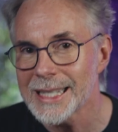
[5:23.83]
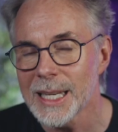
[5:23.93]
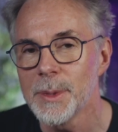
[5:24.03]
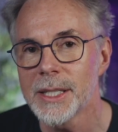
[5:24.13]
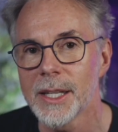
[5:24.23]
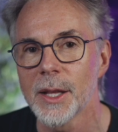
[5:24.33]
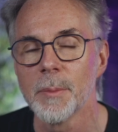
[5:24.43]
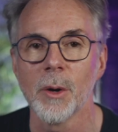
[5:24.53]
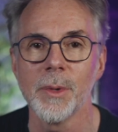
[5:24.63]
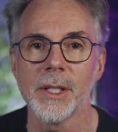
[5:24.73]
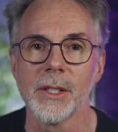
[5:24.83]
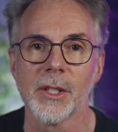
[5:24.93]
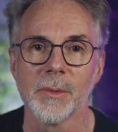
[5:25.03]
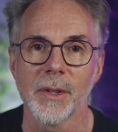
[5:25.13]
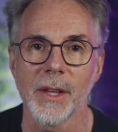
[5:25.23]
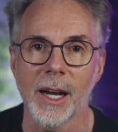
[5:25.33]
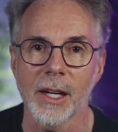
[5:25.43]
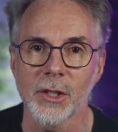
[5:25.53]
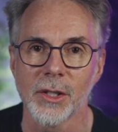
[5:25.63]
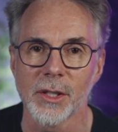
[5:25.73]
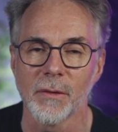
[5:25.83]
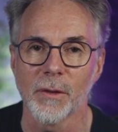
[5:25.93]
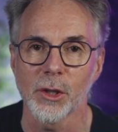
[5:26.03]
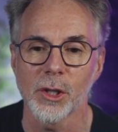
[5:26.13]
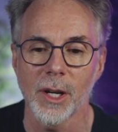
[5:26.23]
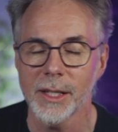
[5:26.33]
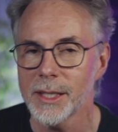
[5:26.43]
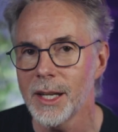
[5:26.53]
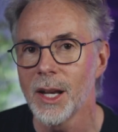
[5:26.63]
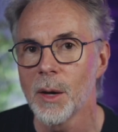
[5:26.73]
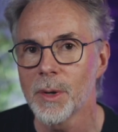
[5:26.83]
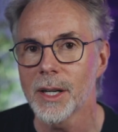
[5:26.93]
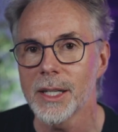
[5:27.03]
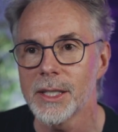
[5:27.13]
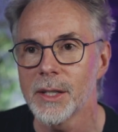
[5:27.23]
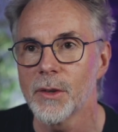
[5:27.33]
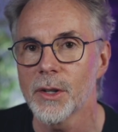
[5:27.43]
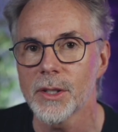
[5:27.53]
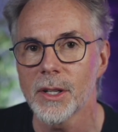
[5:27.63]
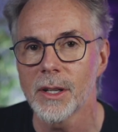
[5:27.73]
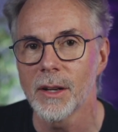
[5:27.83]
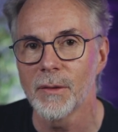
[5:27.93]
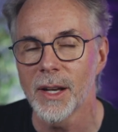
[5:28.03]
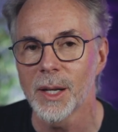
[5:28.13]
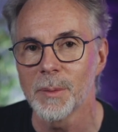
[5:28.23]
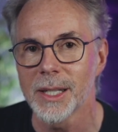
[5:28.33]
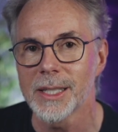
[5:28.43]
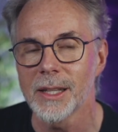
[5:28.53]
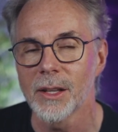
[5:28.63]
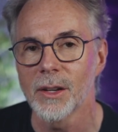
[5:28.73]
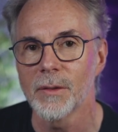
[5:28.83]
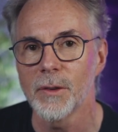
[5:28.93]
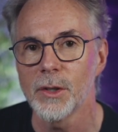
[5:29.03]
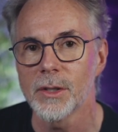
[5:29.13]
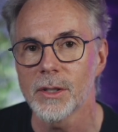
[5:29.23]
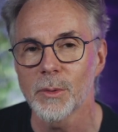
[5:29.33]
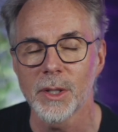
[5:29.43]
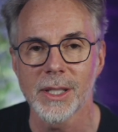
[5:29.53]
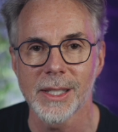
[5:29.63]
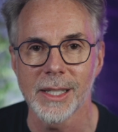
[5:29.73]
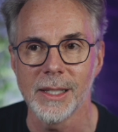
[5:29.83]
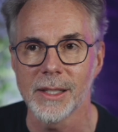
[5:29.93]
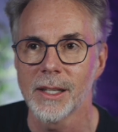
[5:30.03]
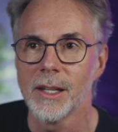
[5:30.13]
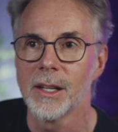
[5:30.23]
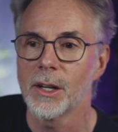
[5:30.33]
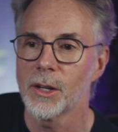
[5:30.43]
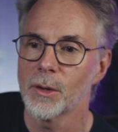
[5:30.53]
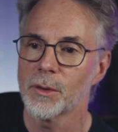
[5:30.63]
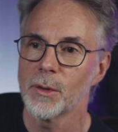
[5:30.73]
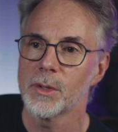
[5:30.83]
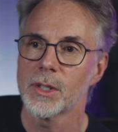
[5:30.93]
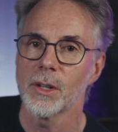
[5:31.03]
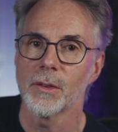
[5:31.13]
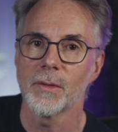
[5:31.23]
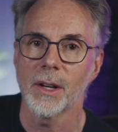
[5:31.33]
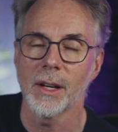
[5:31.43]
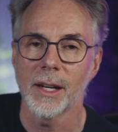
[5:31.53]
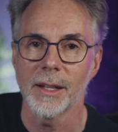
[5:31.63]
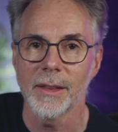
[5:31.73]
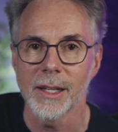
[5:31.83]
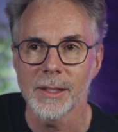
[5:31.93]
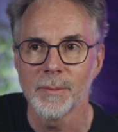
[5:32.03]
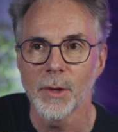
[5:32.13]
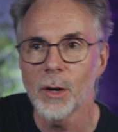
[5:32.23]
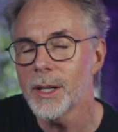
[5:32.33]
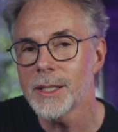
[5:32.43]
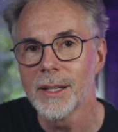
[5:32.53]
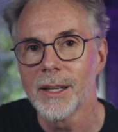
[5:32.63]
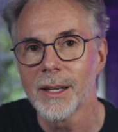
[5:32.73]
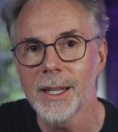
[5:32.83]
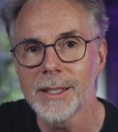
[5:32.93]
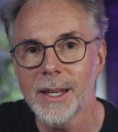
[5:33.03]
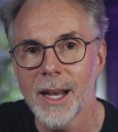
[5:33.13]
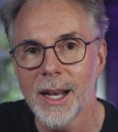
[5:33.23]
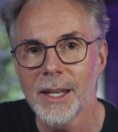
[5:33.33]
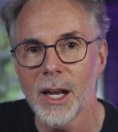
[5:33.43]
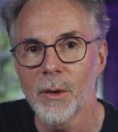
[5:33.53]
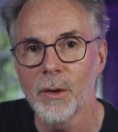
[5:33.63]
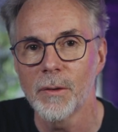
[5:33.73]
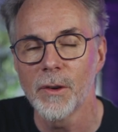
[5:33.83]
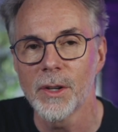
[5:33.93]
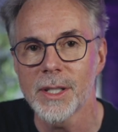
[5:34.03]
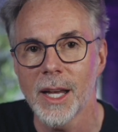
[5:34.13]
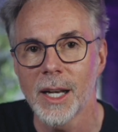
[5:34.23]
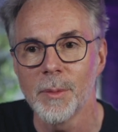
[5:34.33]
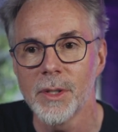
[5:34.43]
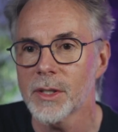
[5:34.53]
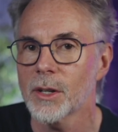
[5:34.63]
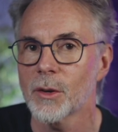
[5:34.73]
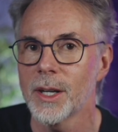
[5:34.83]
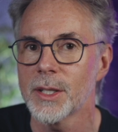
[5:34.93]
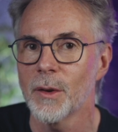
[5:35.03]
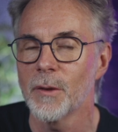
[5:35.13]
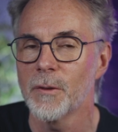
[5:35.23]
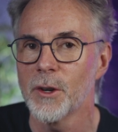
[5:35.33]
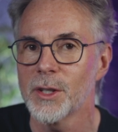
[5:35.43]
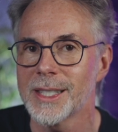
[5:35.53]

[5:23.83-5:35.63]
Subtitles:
limited at the moment in terms of the actions and functionality, but at least they've got availability there for you to switch scenes and go through stuff like that. All right, let's add our first elements and create our first